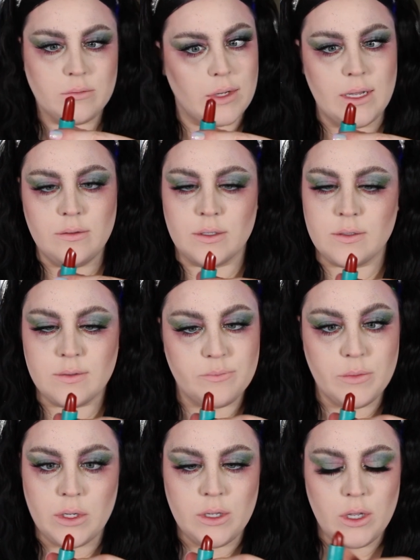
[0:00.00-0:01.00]
Oh, let's
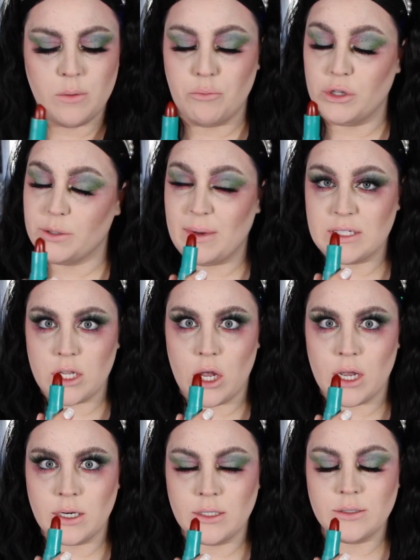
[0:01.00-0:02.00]
put the Musk
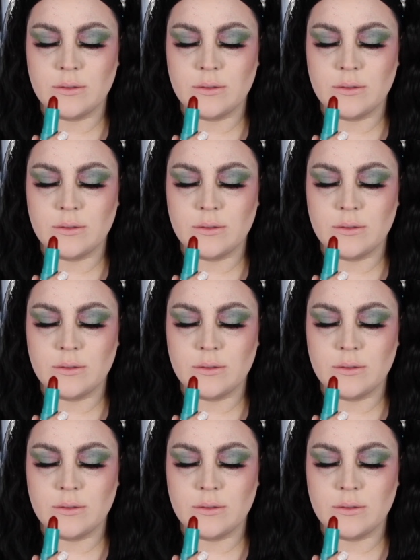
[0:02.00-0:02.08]
on.